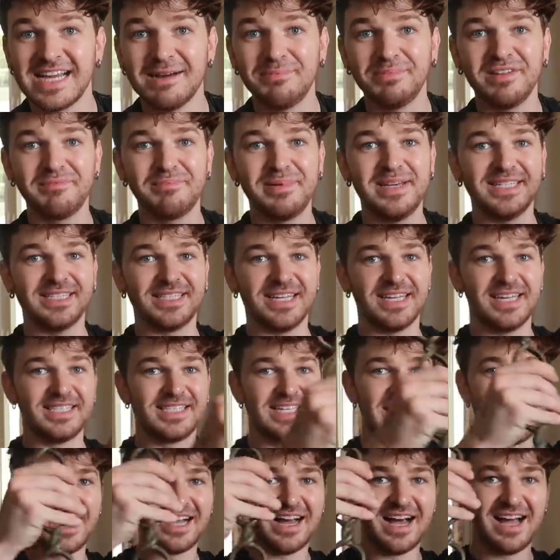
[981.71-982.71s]
couple of
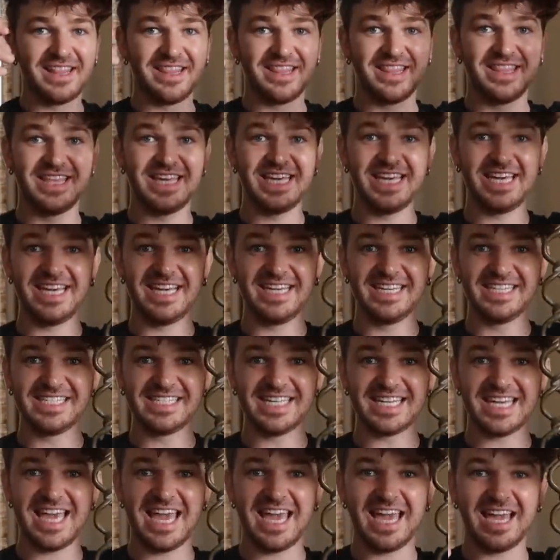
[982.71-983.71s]
pieces. I got
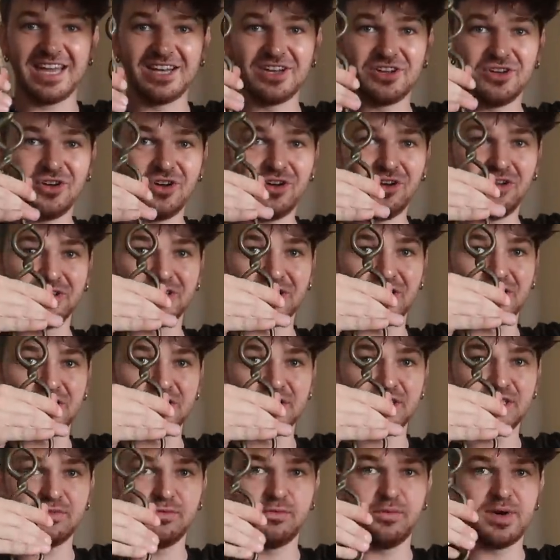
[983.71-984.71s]
these candle
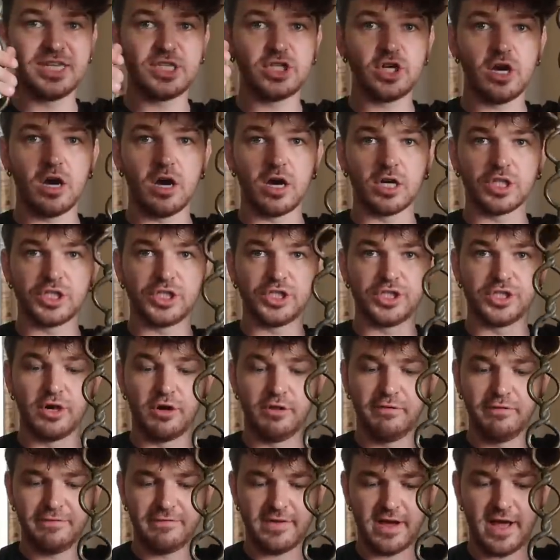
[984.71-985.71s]
holders, which are
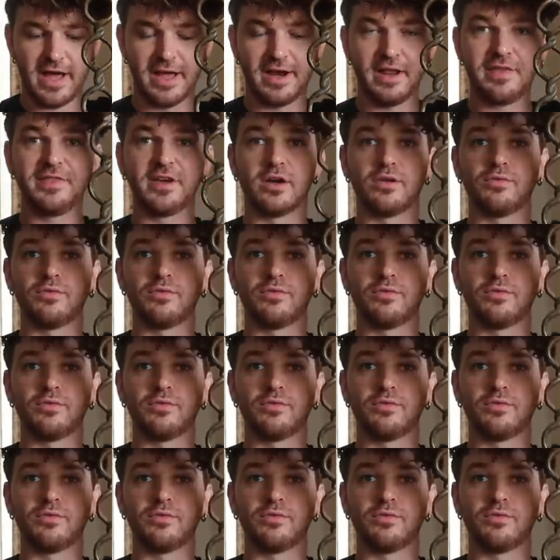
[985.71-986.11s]
so fun.